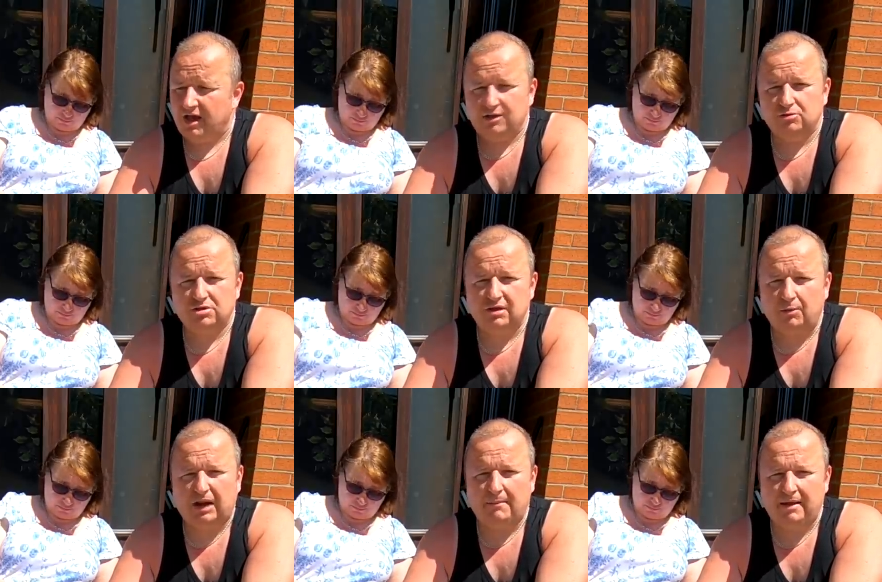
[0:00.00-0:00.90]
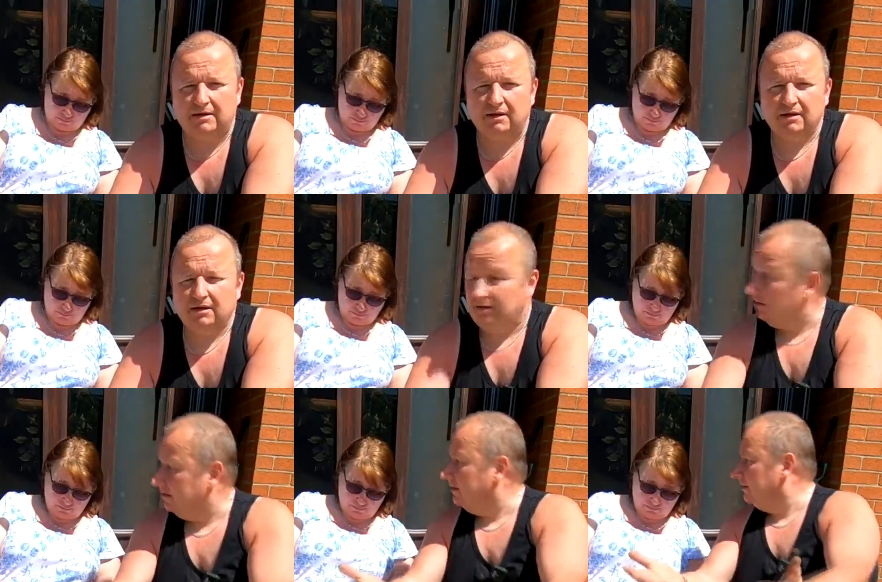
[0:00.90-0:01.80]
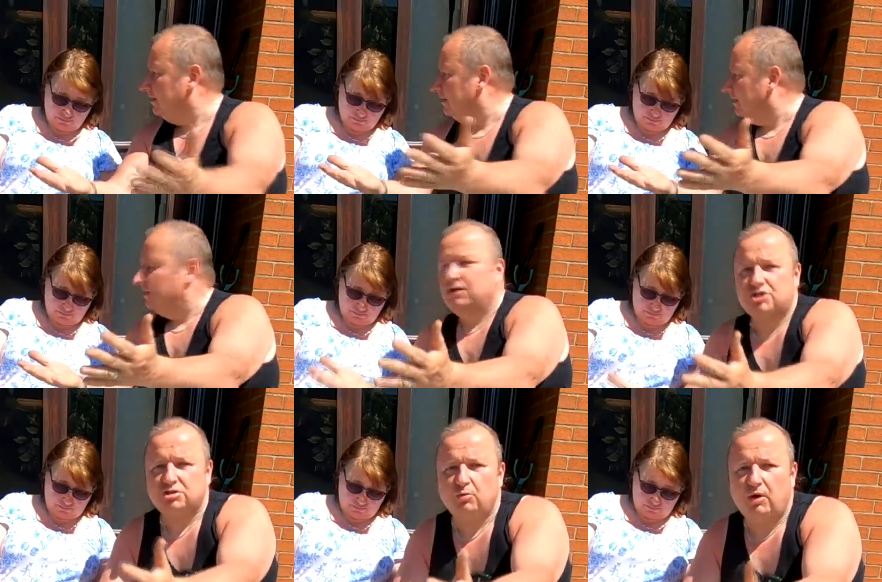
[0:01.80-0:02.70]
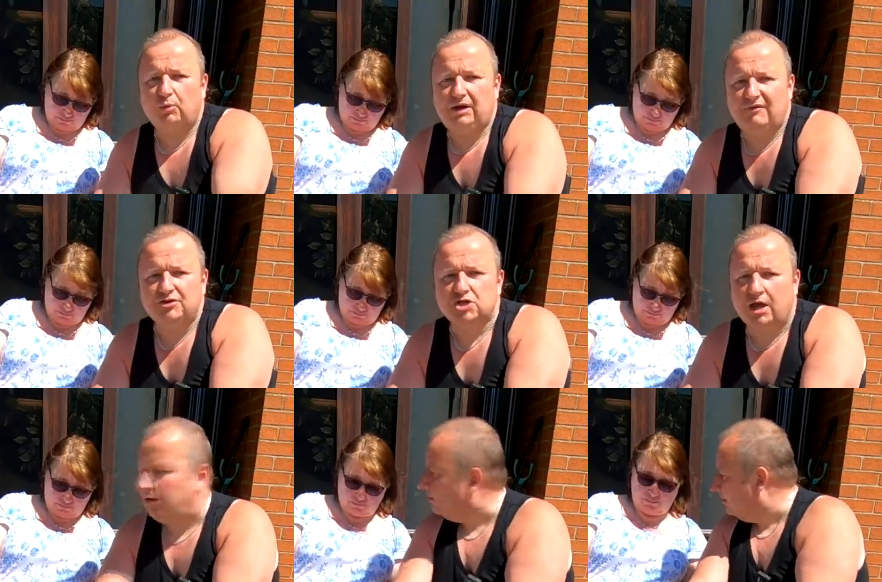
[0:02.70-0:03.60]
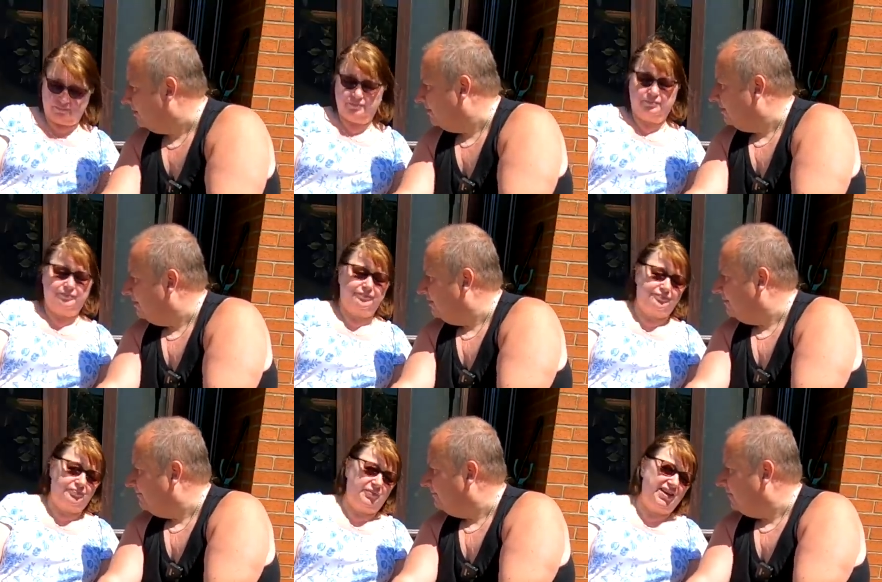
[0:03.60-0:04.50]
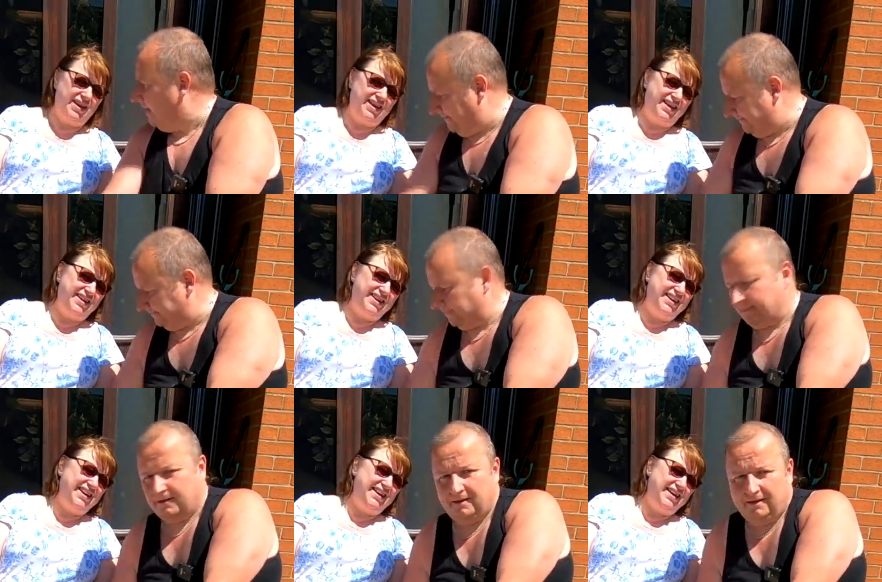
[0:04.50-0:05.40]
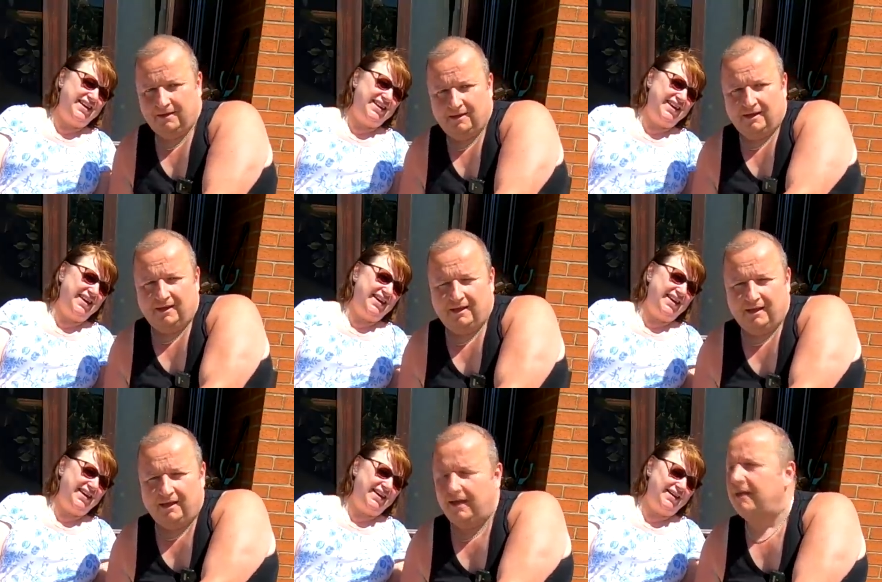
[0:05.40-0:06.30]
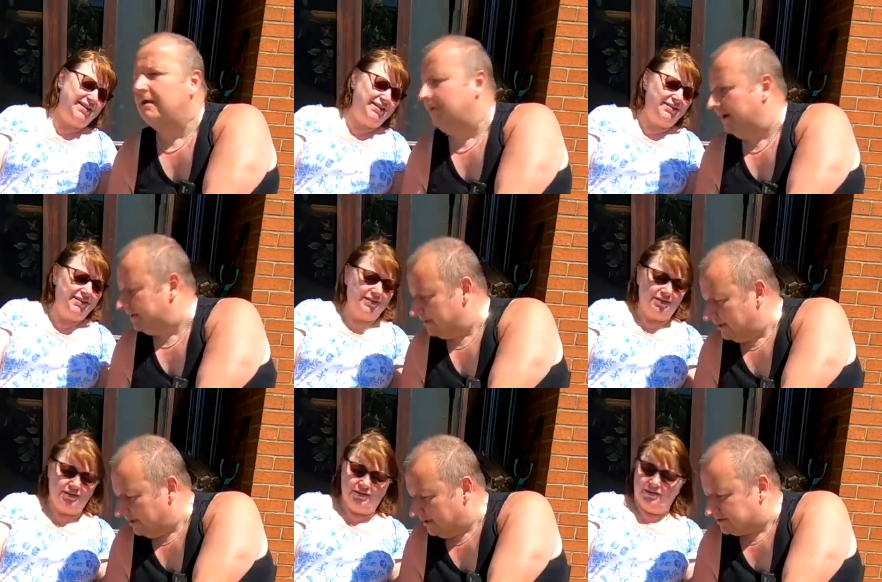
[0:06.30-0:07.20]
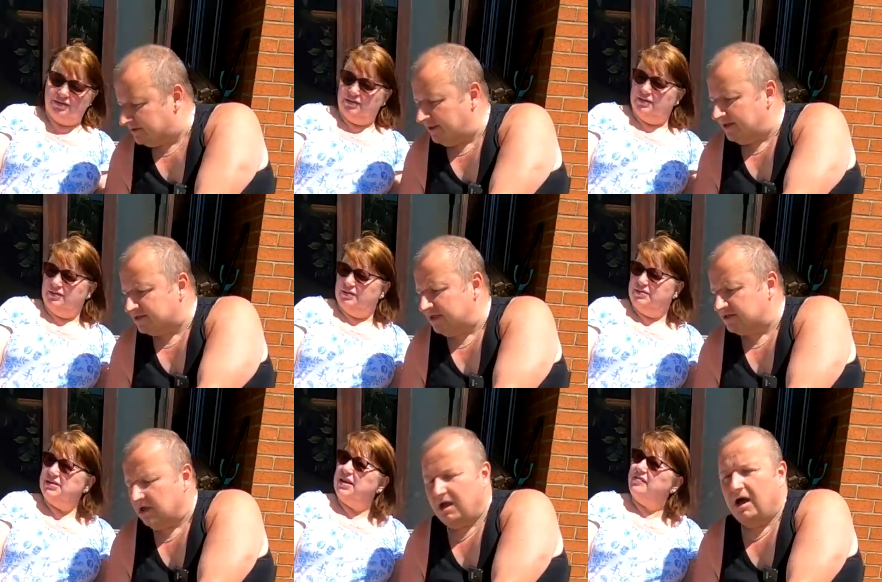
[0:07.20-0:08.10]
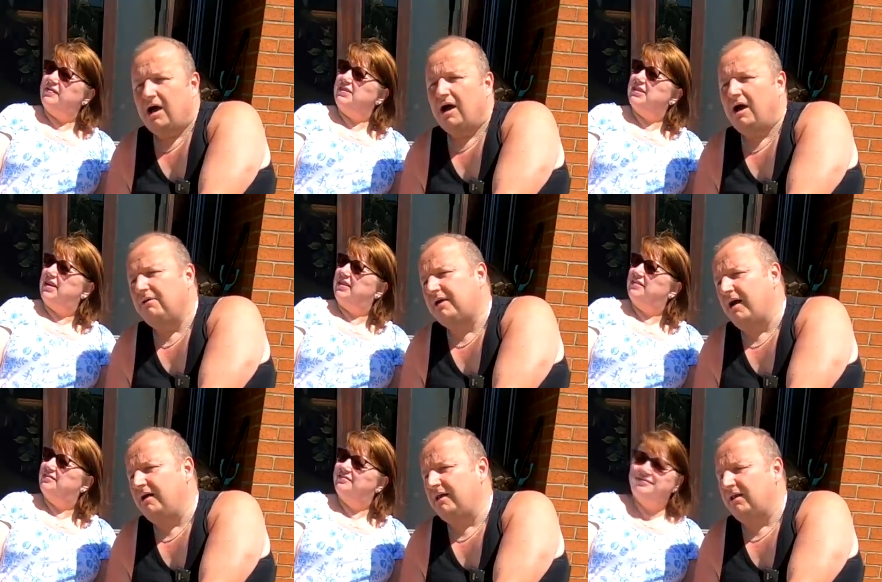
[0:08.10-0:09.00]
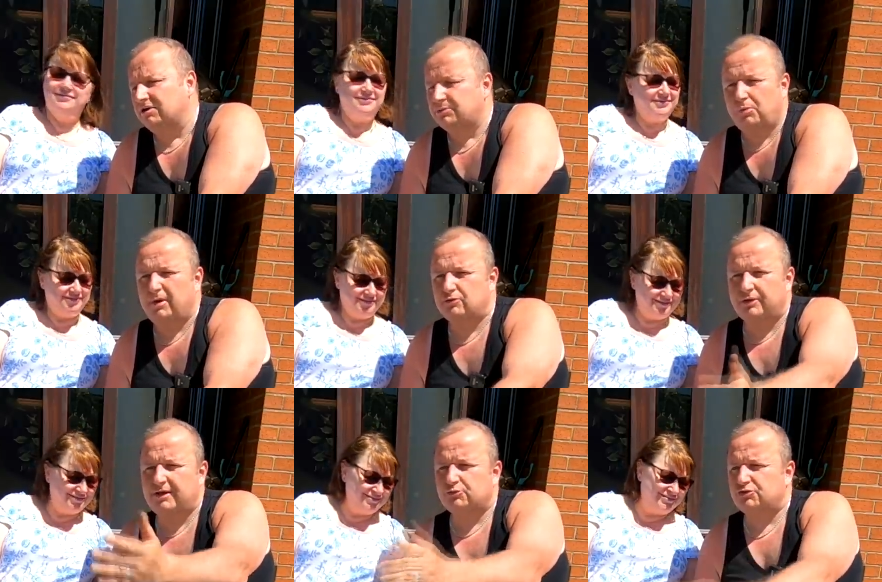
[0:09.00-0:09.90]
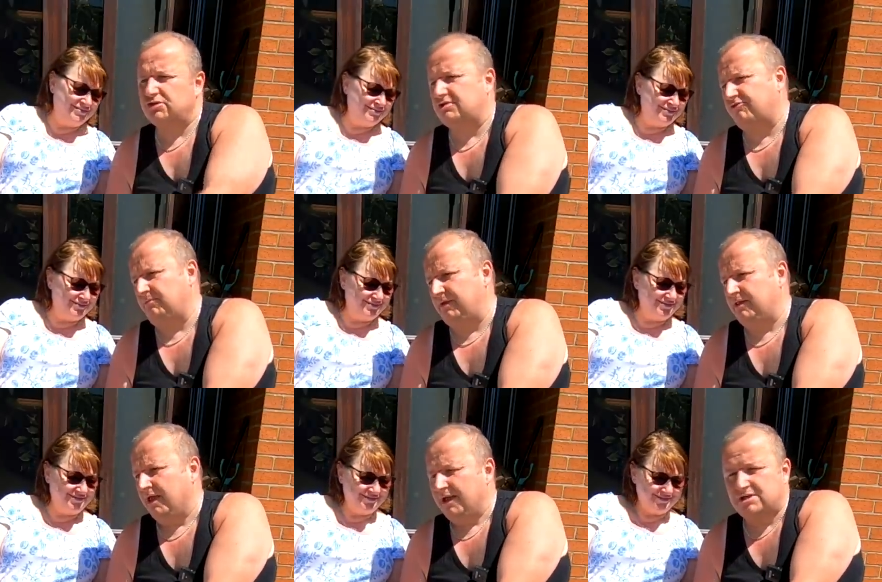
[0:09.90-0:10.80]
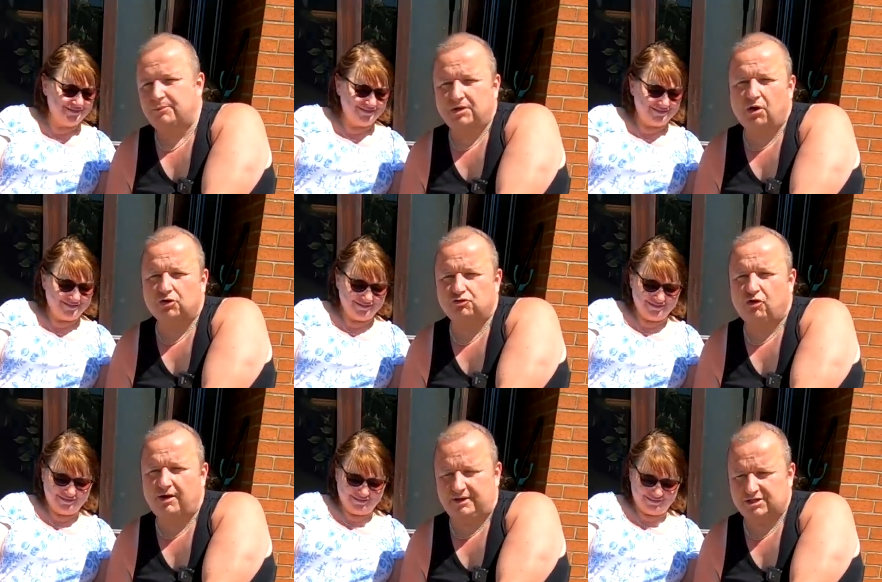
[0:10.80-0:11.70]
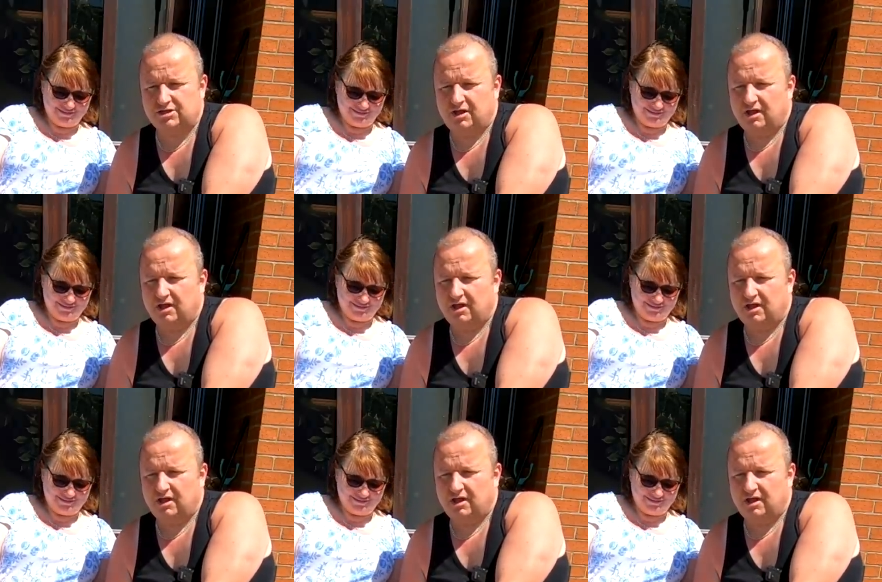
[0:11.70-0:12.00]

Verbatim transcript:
Speaker 1: and you didn't know what that meant. This is the world we live in, Shell. Yeah? Yeah, yeah, yeah. Anyway, so then he says, okay then. I said, well, where do I get this resistor from then? He said, well, you've got to try this